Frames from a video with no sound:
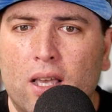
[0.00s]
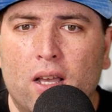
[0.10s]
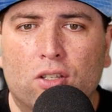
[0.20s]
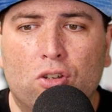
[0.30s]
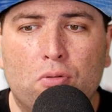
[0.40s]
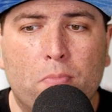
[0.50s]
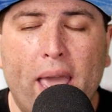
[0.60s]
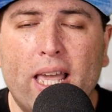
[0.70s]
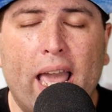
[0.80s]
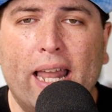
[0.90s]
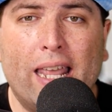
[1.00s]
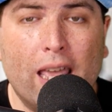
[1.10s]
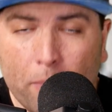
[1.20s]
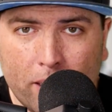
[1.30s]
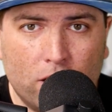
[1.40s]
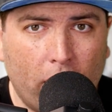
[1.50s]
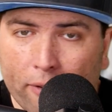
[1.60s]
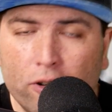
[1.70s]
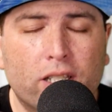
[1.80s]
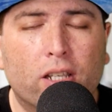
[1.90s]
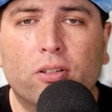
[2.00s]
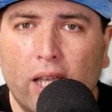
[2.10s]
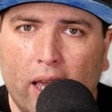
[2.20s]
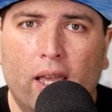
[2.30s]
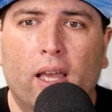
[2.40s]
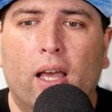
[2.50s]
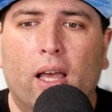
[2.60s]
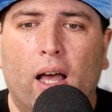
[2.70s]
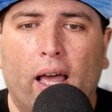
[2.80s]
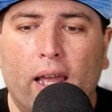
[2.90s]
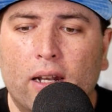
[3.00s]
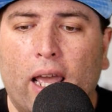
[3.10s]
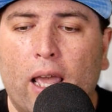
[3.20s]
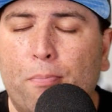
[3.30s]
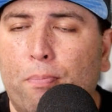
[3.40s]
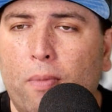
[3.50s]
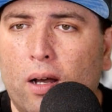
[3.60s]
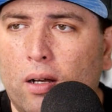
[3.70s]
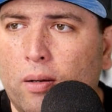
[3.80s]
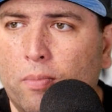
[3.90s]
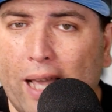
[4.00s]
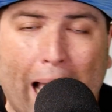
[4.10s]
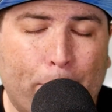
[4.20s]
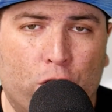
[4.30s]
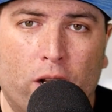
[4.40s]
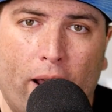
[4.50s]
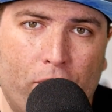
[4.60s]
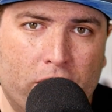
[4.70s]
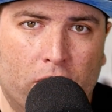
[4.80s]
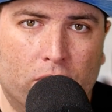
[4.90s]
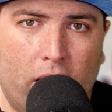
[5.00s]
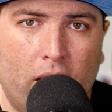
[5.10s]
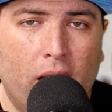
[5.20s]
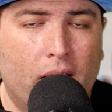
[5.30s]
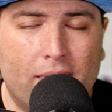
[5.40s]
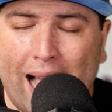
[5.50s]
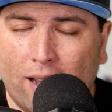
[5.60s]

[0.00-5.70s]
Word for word: is to make an image every single day and a Um, caption every single day.